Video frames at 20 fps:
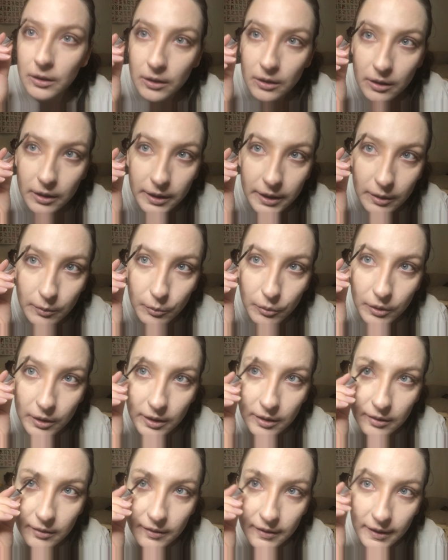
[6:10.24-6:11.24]
like
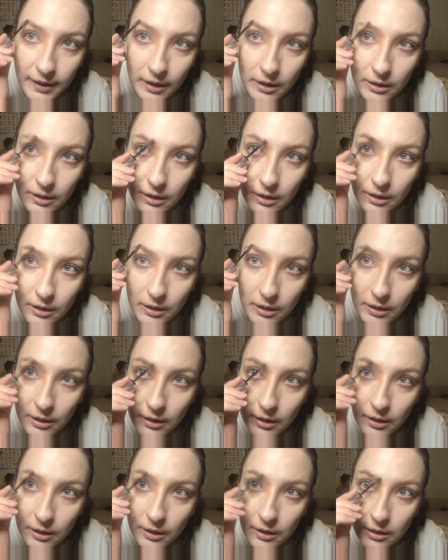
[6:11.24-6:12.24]
putting together
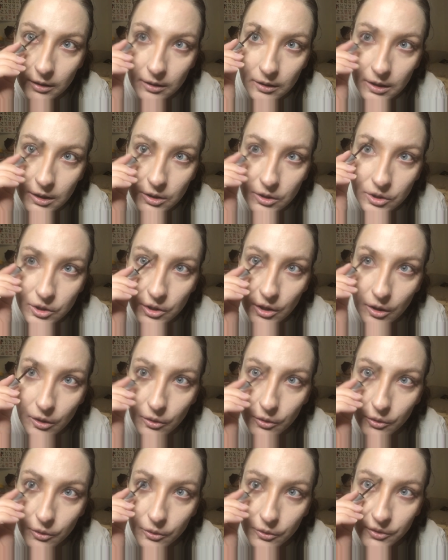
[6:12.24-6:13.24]
these
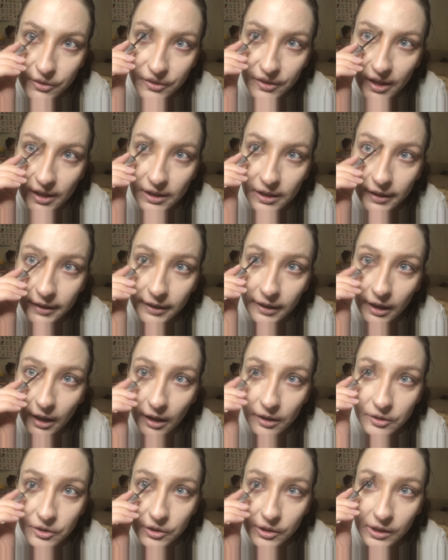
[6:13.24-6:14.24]
shows and like
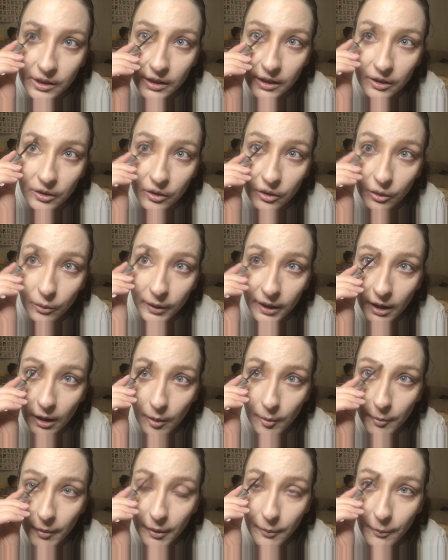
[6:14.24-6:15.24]
actually like doing up
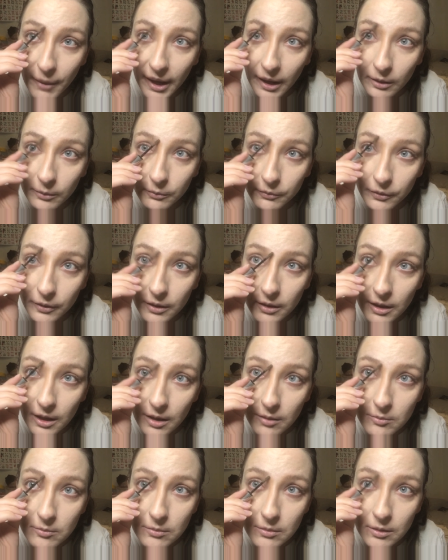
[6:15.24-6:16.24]
my makeup for
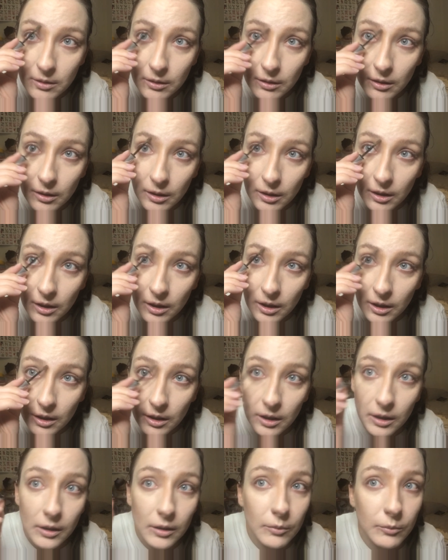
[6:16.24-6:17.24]
them,
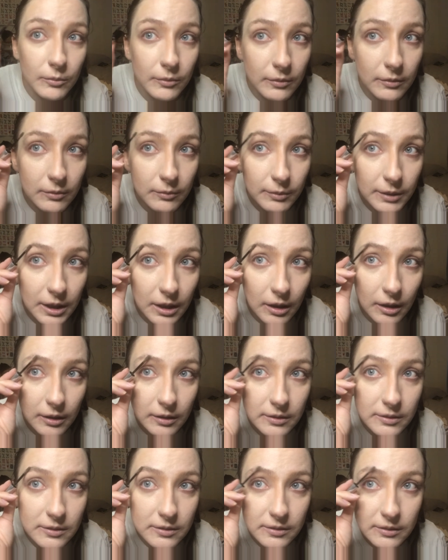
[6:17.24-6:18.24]

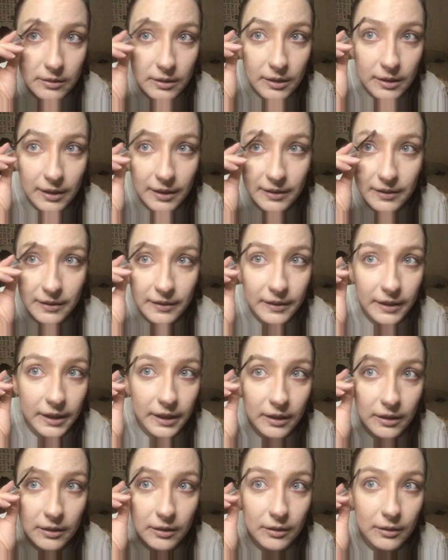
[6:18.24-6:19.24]
because it's
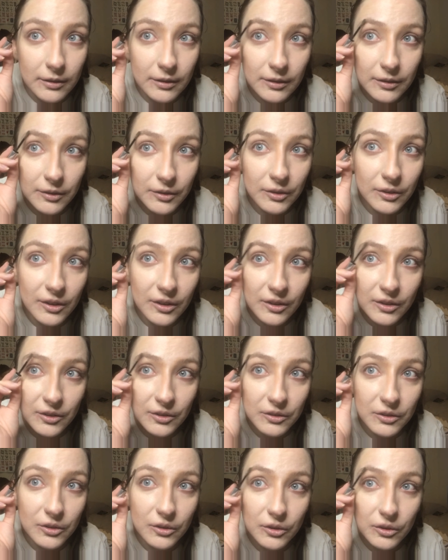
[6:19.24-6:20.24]
like
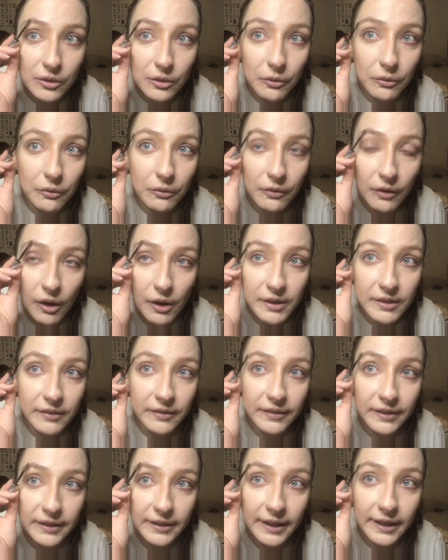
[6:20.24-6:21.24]
just so fun
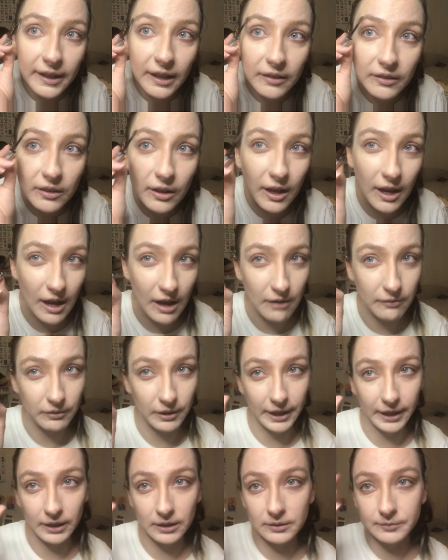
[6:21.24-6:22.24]
to like get to have
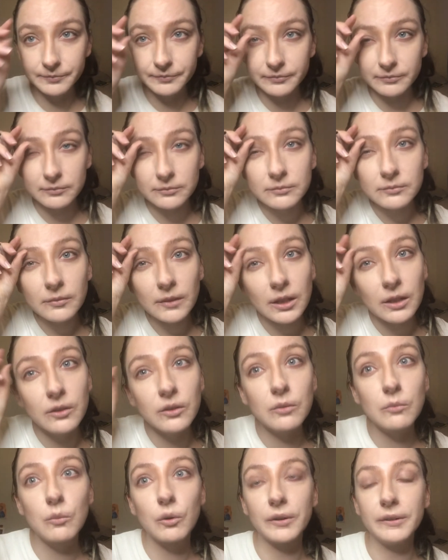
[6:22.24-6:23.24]
like
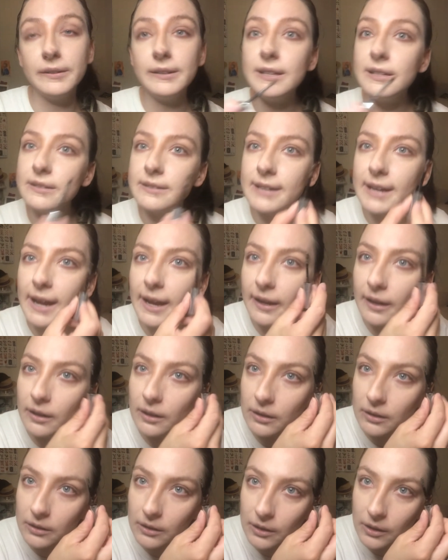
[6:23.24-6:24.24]
some more
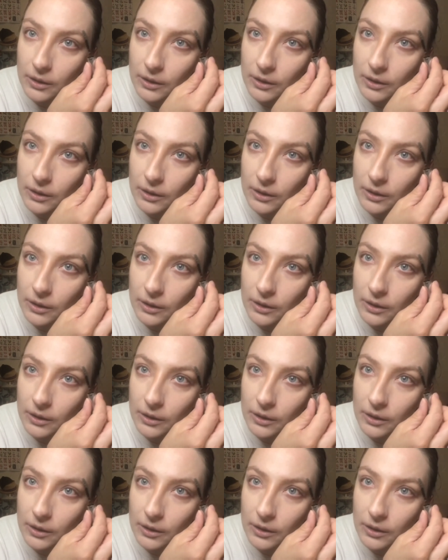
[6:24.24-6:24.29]
detail,